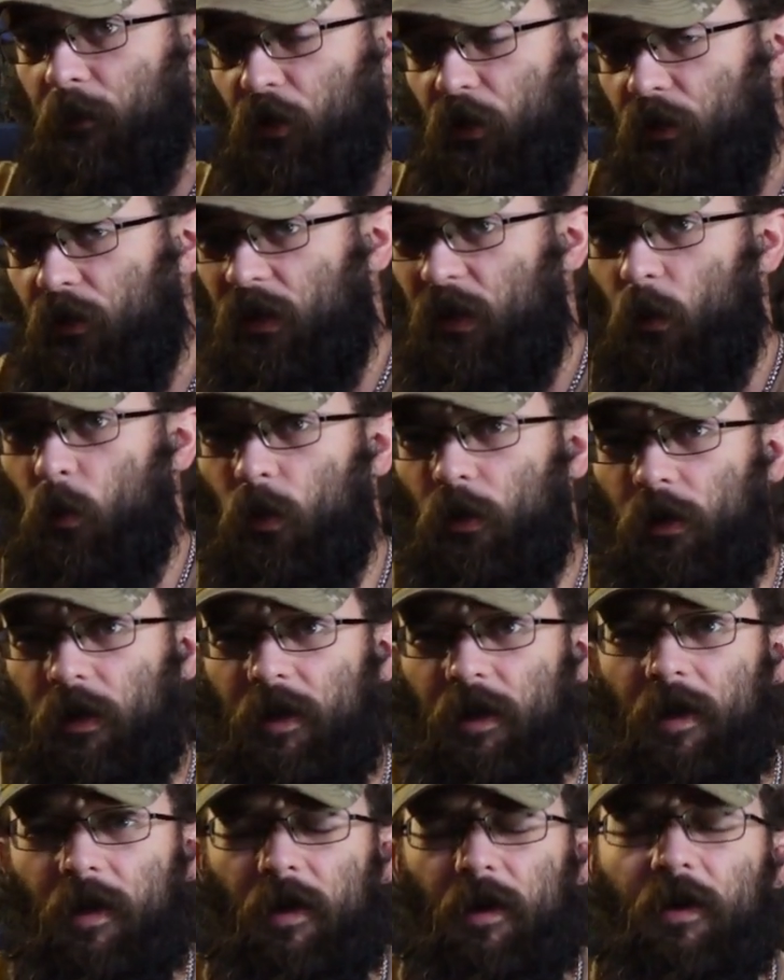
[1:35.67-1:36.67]
currently
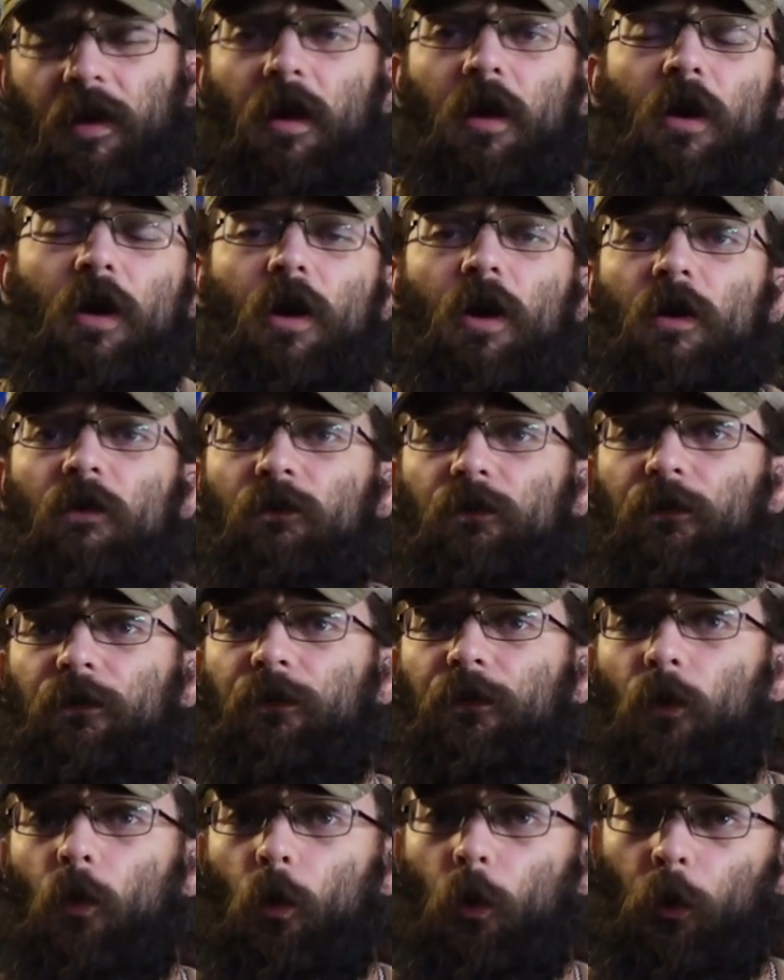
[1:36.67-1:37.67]
working on
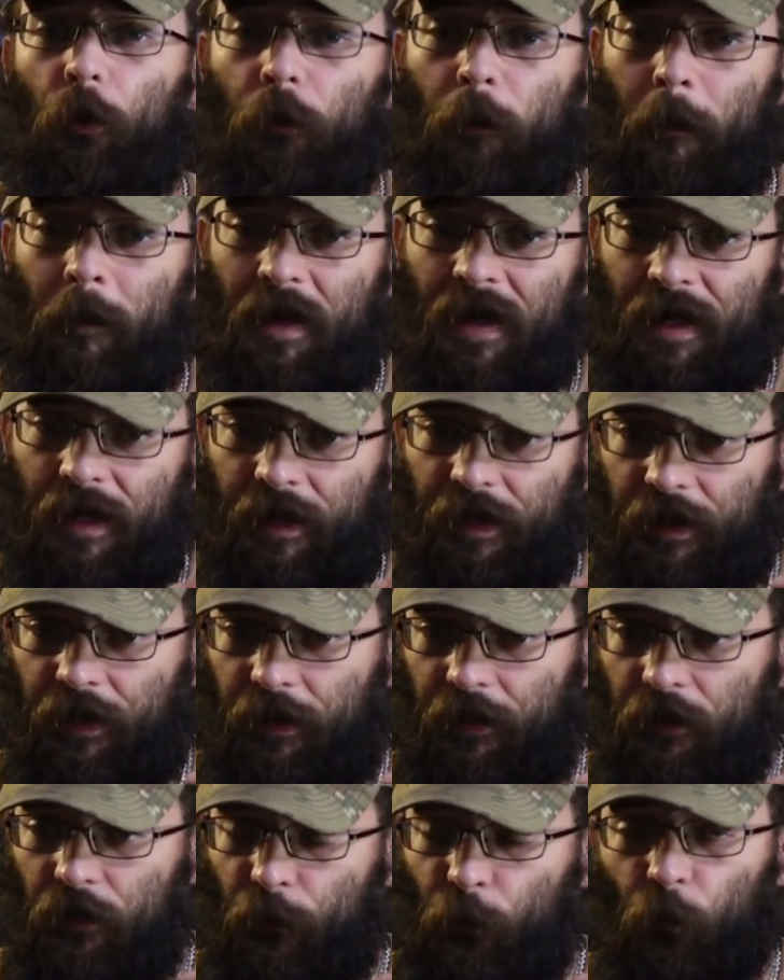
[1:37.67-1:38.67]
for
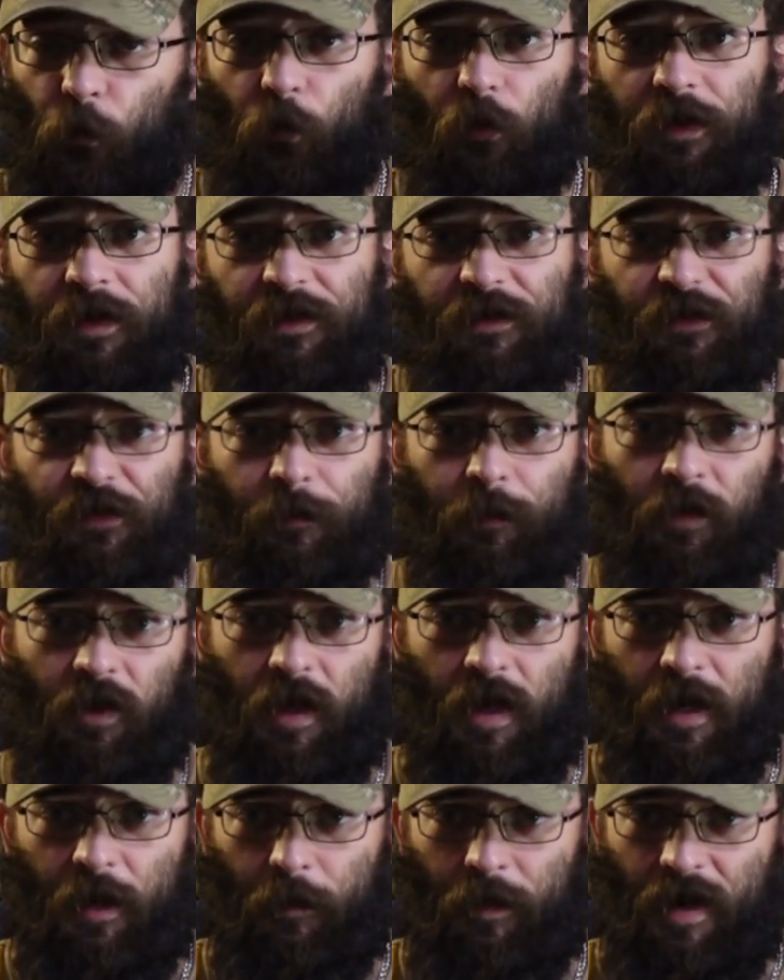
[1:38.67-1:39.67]
my
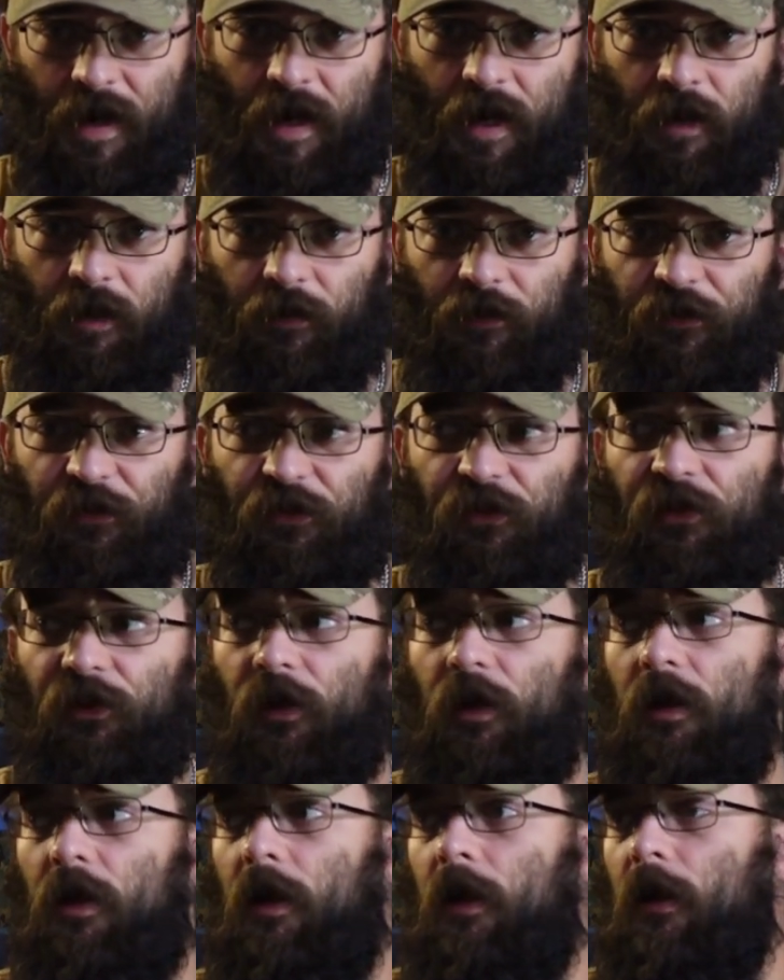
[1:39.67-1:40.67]
resupply box,
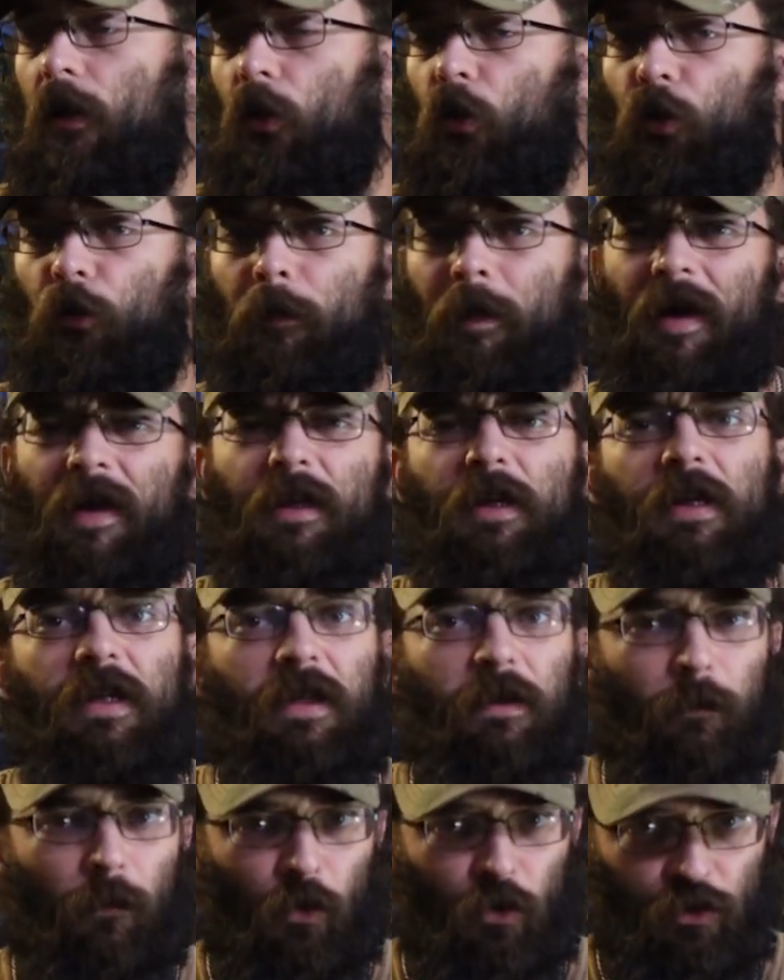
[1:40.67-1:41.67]
or my
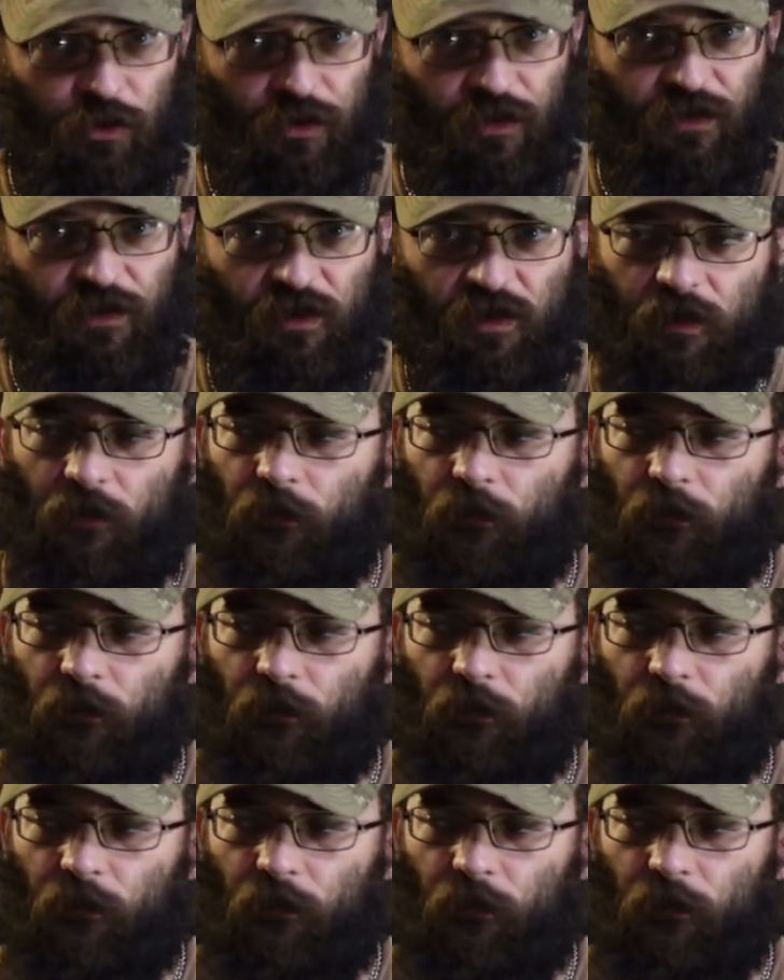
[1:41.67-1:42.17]
emergency